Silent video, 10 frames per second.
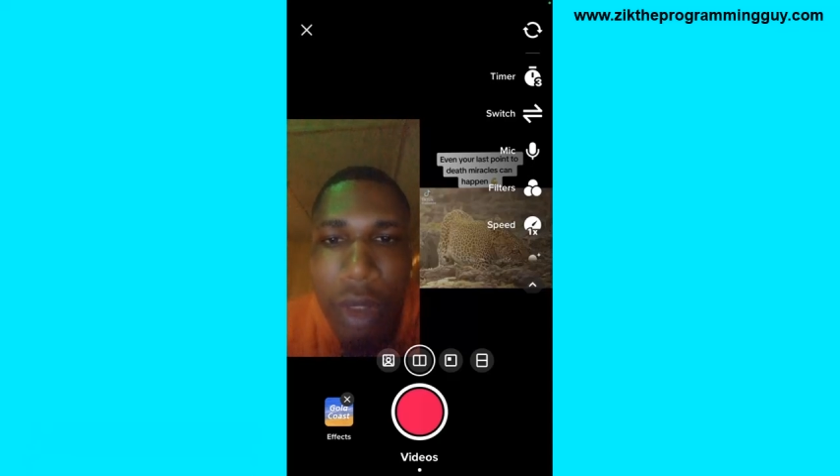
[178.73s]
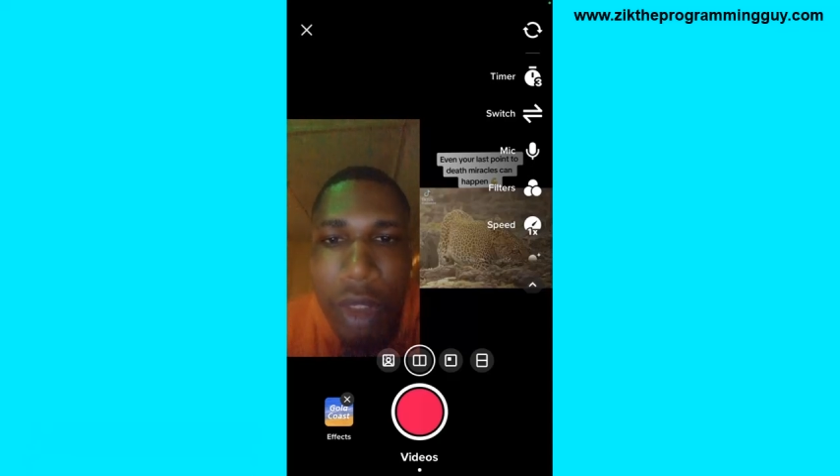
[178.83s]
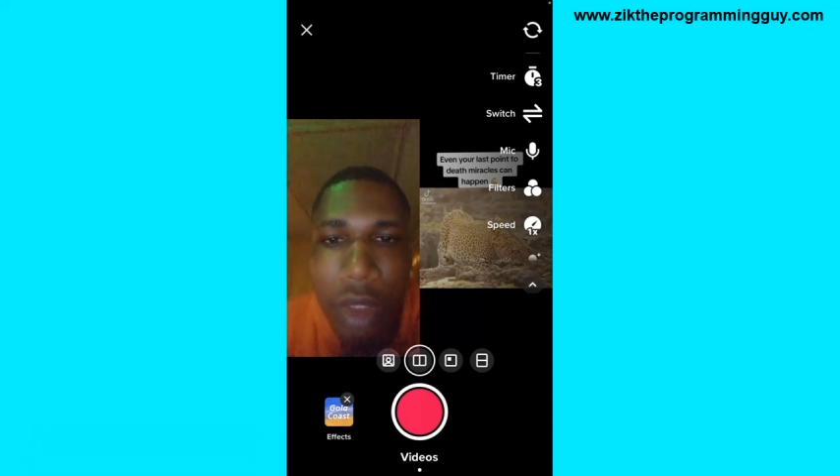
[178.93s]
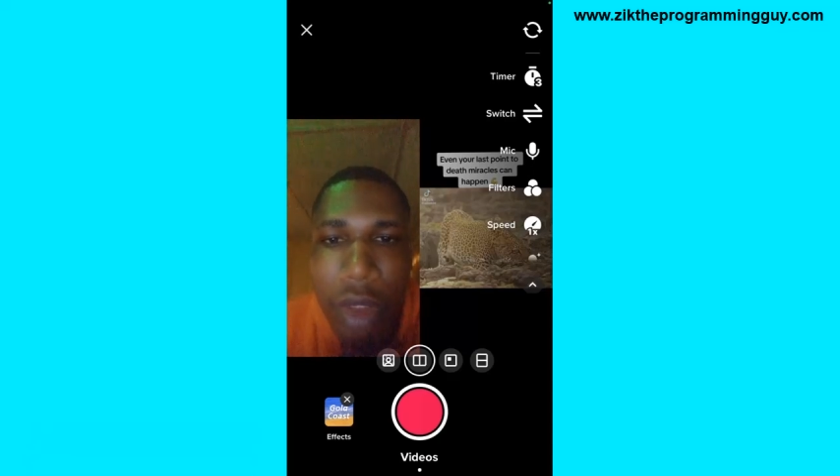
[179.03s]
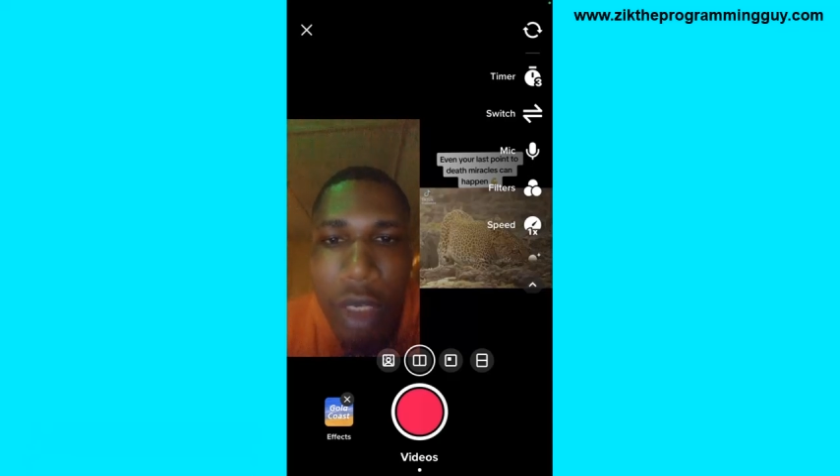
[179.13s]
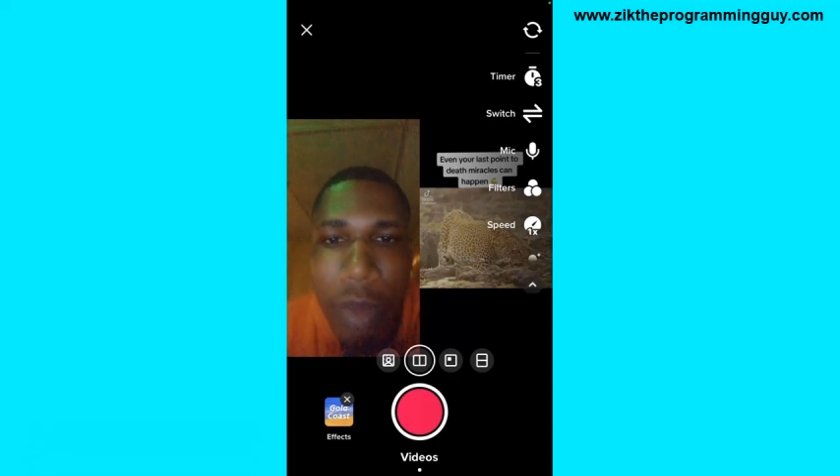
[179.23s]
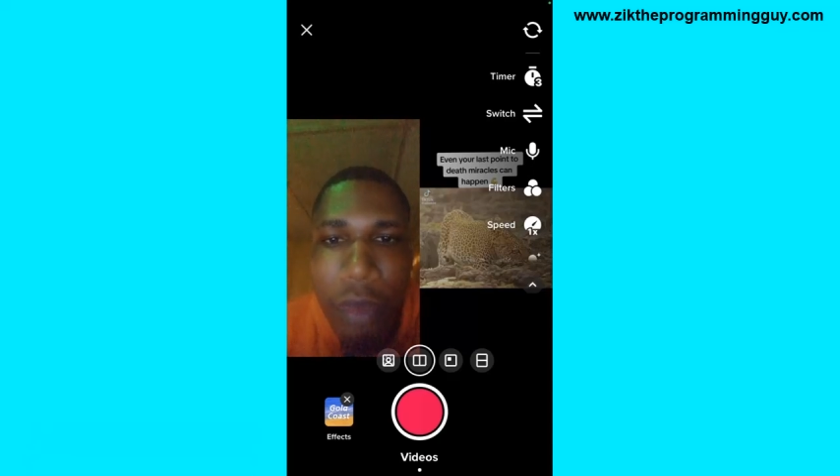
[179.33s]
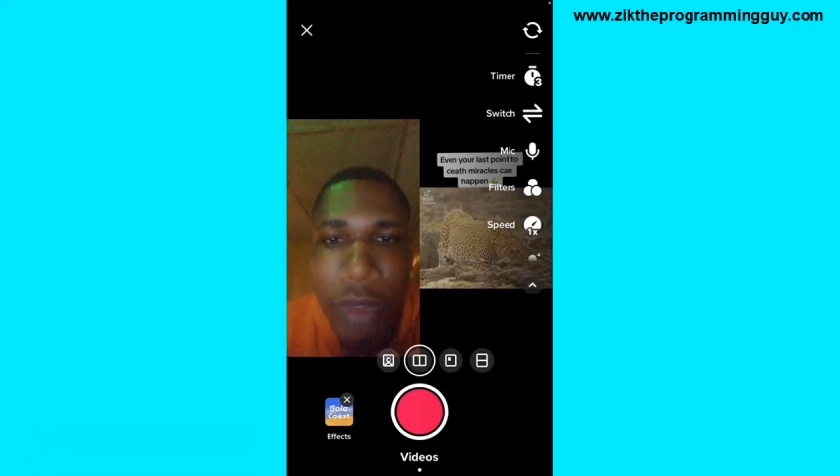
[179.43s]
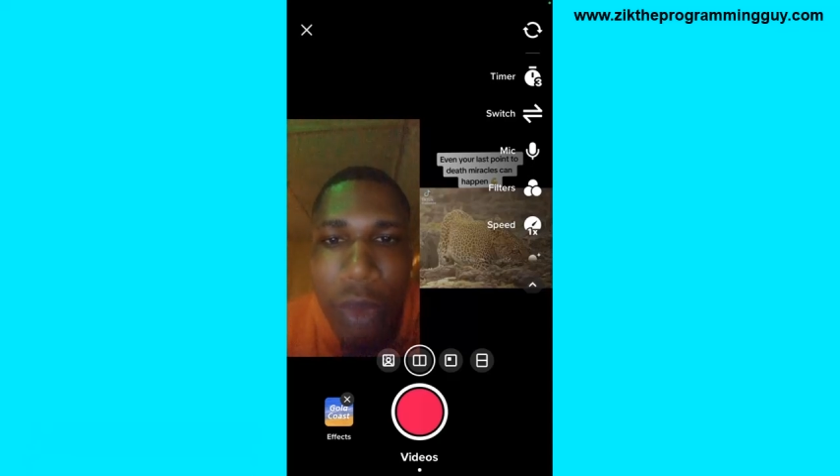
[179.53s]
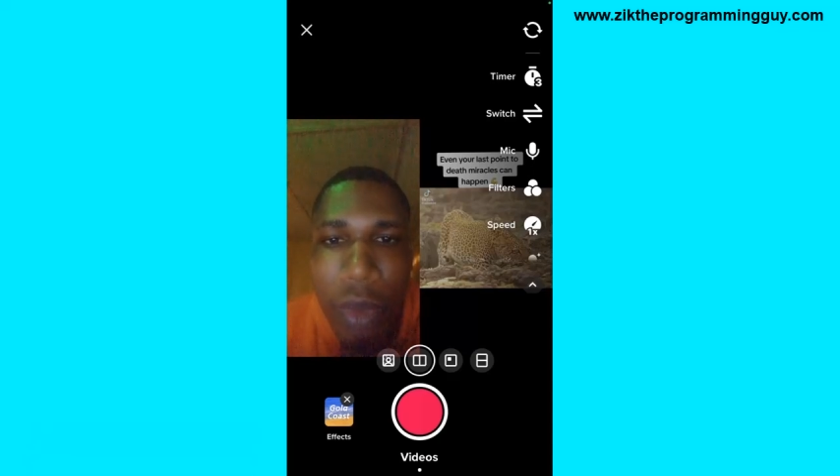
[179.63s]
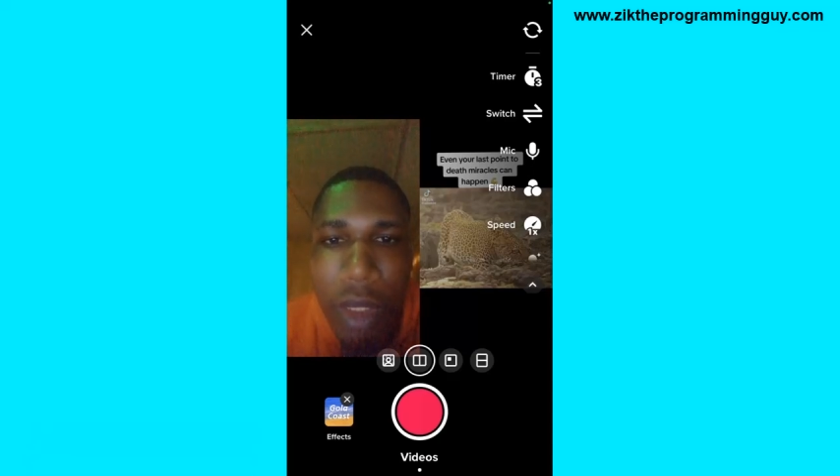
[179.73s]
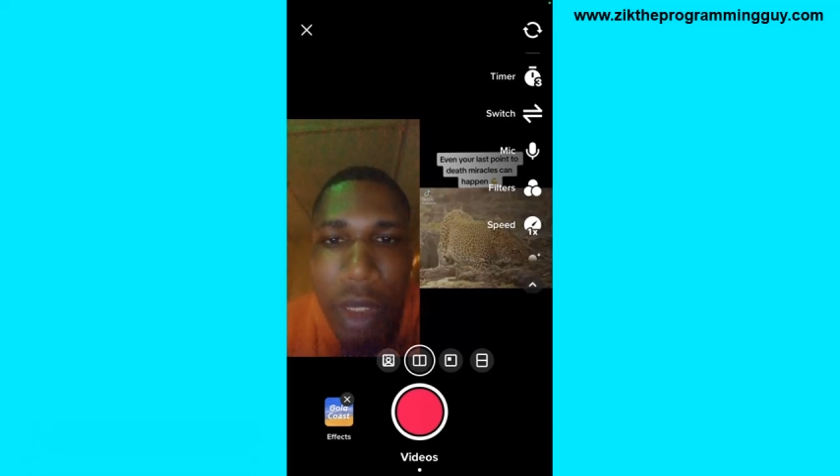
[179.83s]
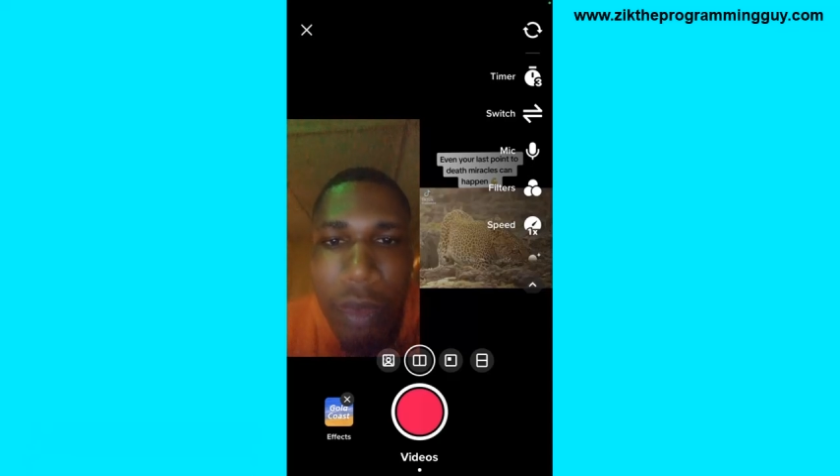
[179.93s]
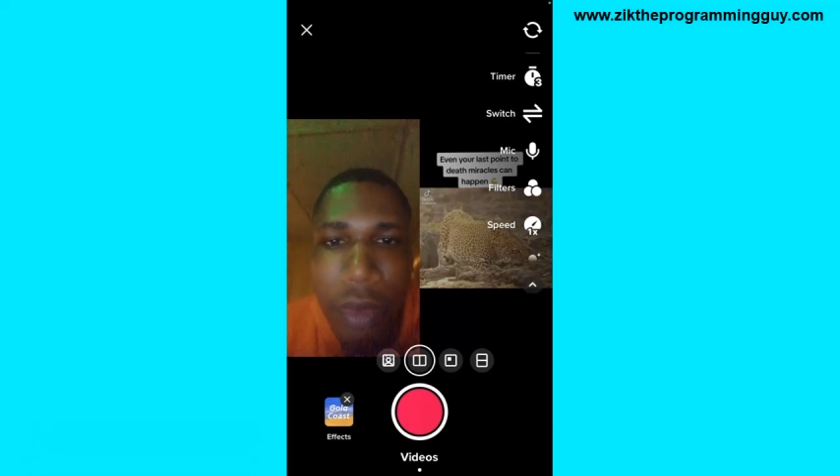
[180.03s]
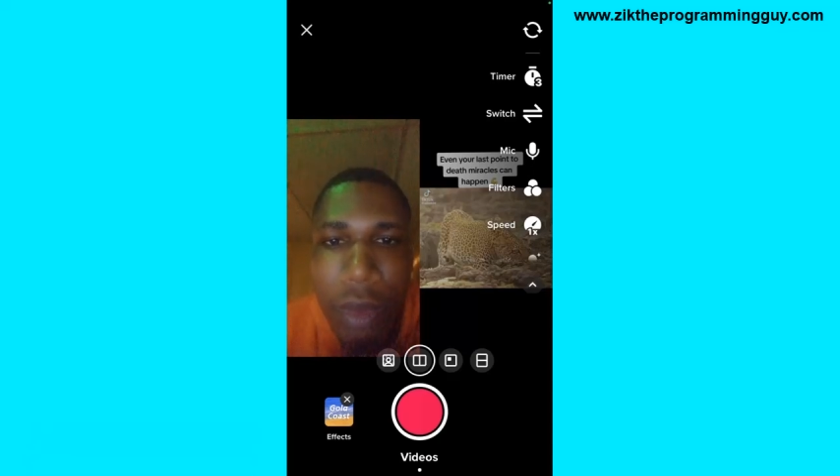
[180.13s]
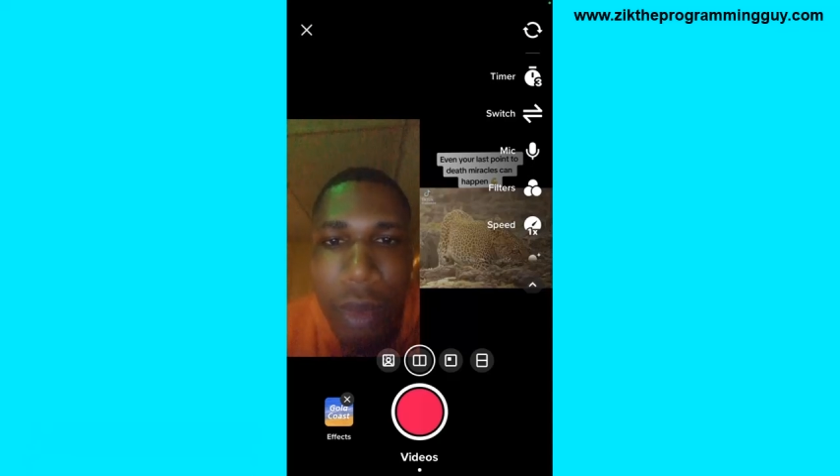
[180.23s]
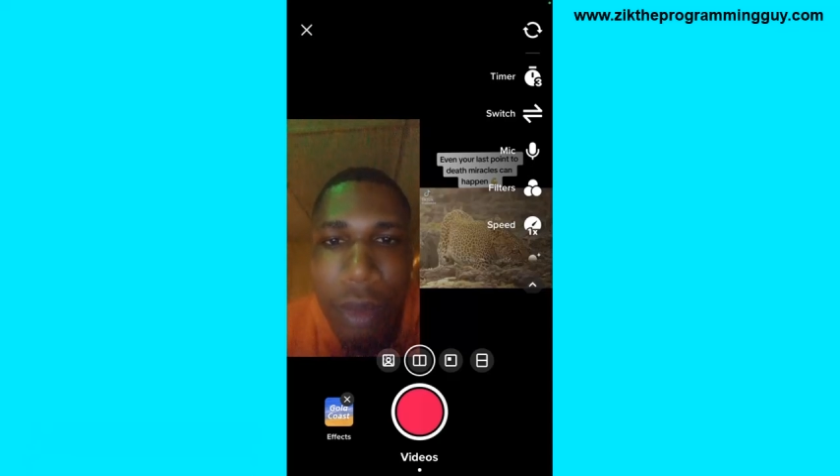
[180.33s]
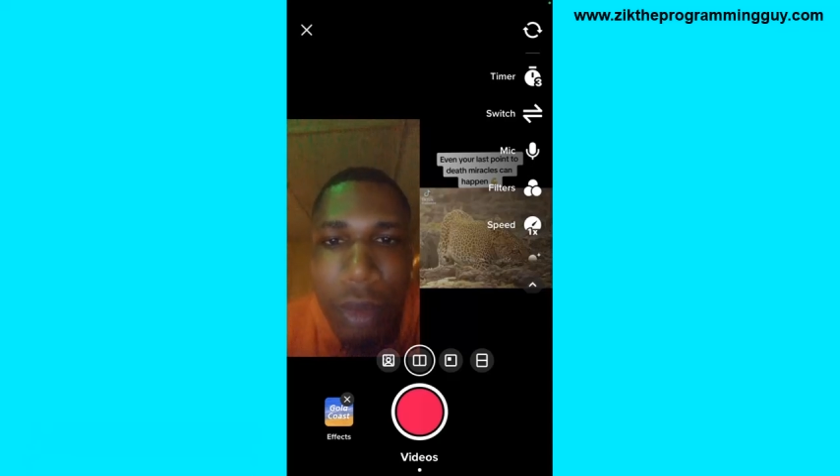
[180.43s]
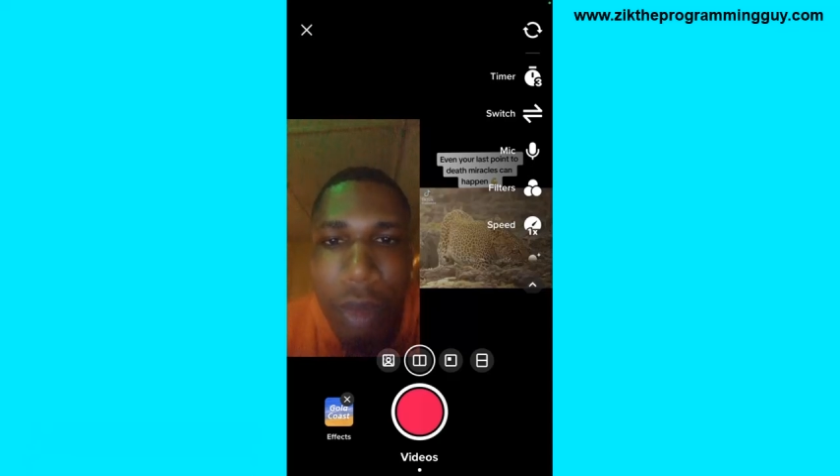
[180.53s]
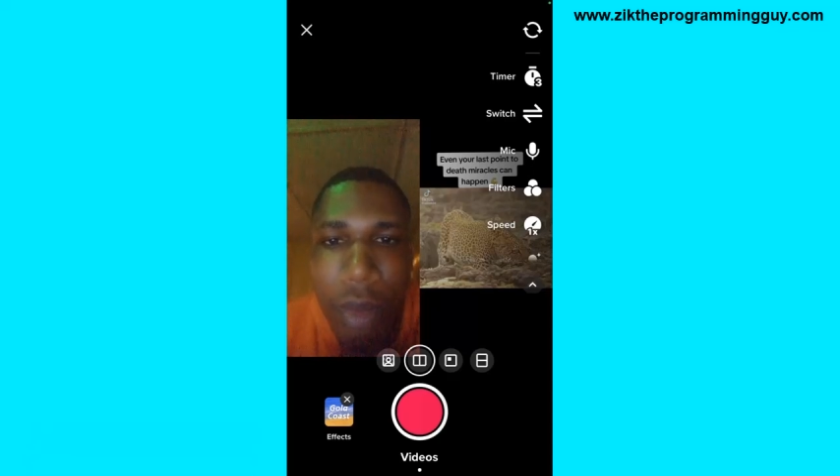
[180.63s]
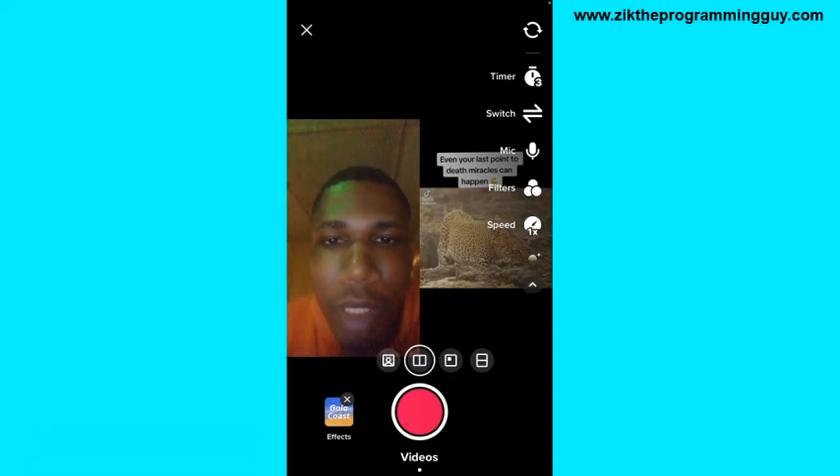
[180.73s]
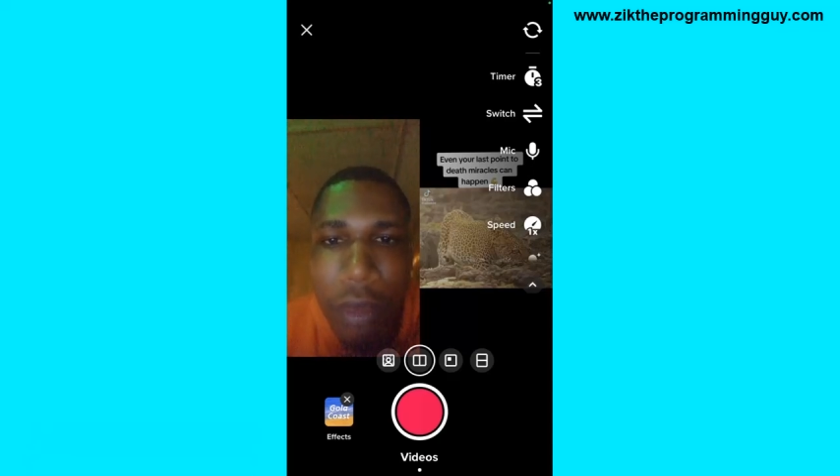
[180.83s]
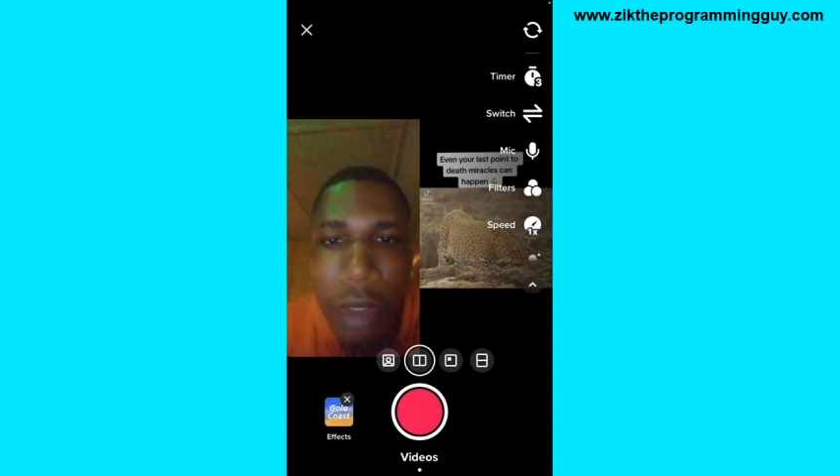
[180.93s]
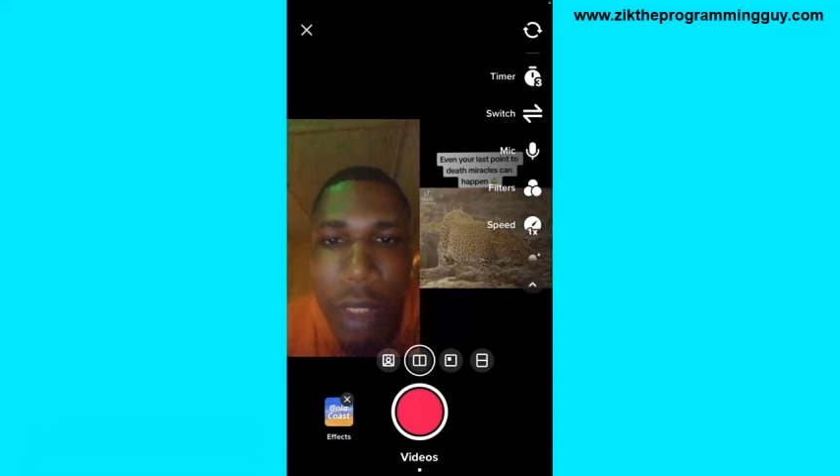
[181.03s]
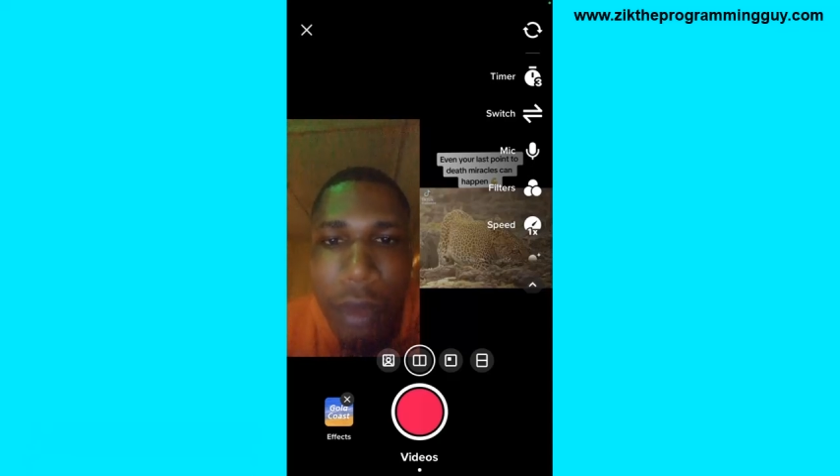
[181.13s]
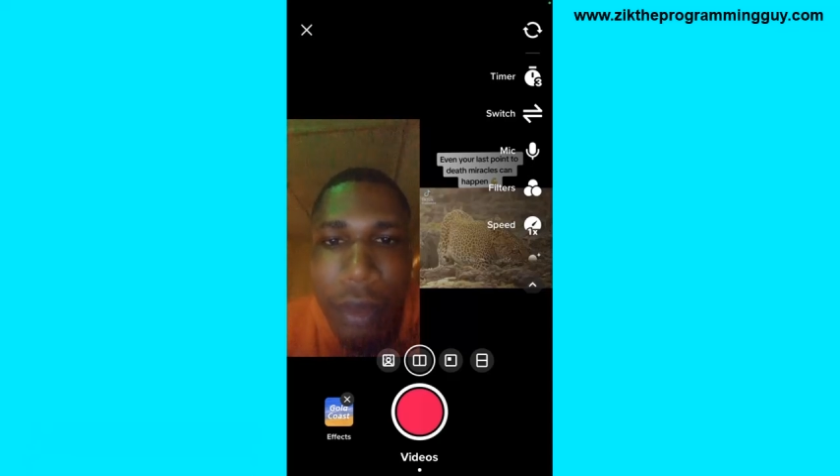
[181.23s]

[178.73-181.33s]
subscribe if it was helpful. Bye for now.